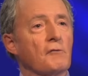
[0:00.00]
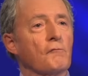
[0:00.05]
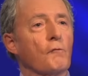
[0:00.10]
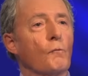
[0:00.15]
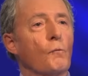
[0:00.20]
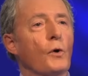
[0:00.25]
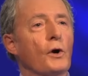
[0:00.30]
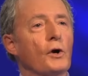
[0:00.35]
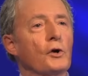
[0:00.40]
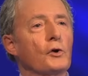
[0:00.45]

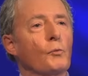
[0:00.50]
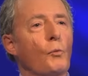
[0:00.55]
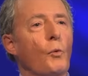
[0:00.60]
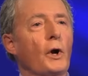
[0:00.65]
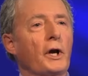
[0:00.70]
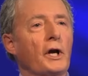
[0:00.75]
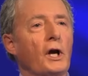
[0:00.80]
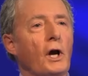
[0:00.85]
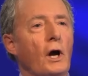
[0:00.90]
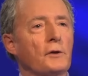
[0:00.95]
we're
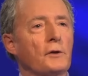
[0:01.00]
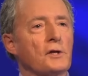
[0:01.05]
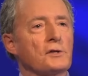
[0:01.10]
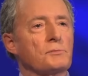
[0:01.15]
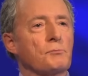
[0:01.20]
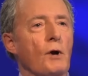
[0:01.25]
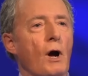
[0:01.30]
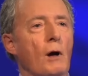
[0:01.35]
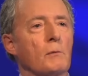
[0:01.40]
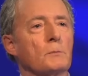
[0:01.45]
working on this
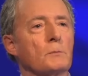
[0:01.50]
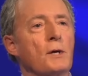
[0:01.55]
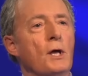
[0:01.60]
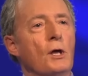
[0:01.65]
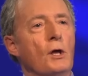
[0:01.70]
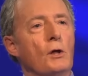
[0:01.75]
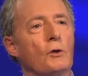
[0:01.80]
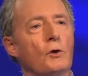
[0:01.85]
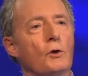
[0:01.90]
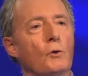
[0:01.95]
problem,
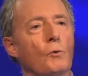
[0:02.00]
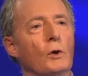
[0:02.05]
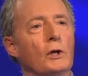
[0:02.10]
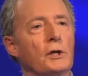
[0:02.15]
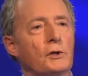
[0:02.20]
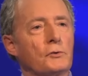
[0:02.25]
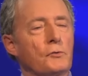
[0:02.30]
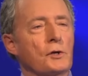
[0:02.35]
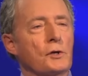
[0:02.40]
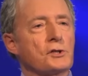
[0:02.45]
they're
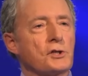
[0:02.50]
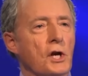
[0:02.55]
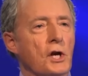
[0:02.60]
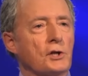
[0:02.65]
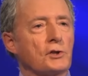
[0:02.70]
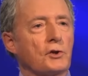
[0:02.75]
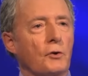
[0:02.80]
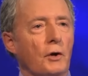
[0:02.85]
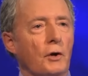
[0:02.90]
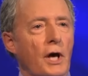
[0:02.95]
willing to
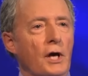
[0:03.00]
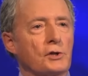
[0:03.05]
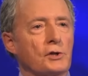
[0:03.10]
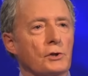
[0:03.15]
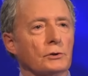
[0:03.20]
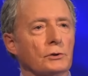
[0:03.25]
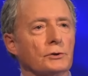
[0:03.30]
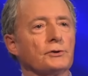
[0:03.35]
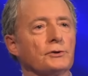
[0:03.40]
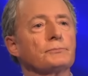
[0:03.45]
exchange
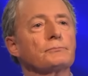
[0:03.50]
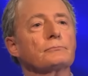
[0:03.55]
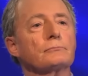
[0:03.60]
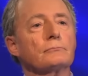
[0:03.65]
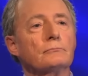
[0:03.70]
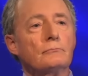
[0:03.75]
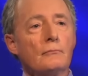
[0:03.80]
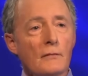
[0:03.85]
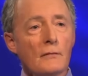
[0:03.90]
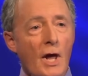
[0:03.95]
credentials
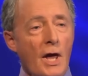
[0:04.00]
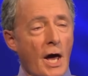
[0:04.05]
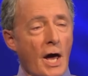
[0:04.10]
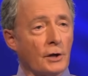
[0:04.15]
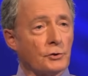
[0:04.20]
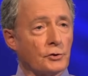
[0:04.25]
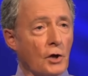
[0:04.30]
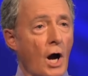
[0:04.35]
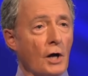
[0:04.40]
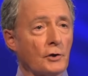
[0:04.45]

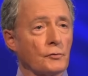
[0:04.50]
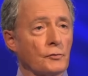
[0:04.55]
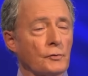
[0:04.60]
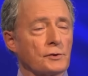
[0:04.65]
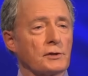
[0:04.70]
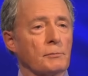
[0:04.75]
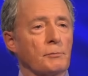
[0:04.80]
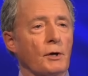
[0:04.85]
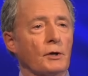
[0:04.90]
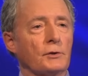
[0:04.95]
and talk to
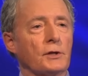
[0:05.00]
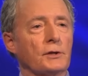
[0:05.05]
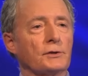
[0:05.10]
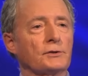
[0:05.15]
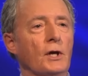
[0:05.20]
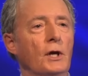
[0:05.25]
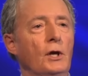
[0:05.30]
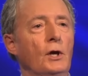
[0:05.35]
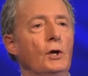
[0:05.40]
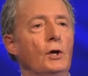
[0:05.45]
us about
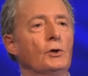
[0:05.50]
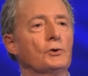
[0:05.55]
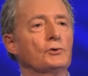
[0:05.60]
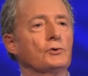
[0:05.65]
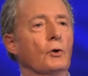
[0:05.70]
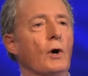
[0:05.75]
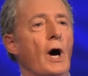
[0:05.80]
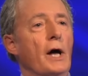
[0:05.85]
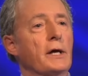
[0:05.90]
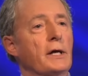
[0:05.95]
this.
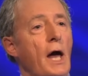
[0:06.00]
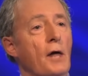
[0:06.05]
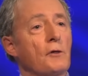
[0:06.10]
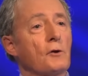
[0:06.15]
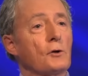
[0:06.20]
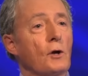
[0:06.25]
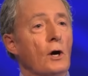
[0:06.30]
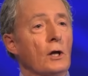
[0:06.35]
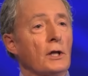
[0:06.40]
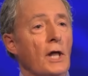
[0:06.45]
So I
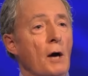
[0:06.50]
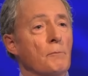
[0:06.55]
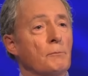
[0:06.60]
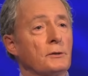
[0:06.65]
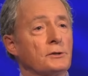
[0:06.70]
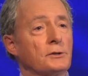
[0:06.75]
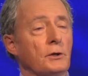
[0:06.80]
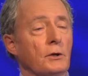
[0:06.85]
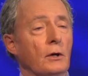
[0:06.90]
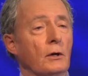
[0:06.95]
gathered all that
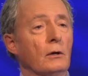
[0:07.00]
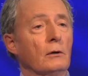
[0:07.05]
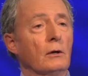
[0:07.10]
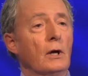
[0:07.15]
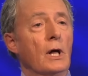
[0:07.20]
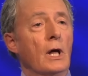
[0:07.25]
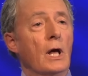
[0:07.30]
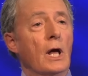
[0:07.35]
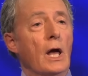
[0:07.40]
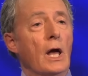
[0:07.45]
material.
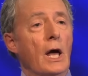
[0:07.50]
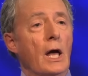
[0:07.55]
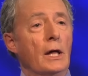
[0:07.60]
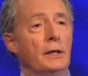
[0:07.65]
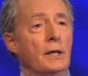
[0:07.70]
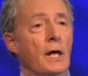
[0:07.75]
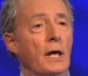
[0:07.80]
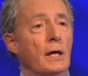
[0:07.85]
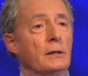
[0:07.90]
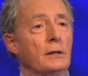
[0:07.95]

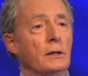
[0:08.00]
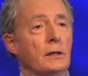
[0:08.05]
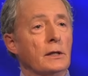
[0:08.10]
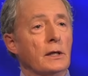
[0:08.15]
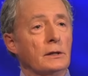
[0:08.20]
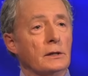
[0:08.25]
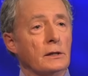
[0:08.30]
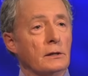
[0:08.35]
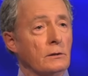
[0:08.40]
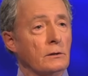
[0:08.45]
And then
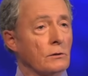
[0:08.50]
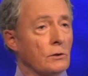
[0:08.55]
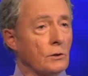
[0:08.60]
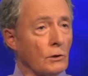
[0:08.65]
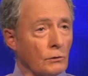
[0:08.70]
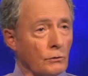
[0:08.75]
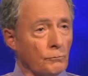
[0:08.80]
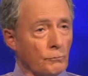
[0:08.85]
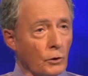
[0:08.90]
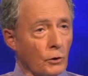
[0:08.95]
in
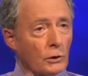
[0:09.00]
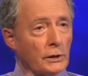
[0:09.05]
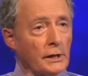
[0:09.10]
the early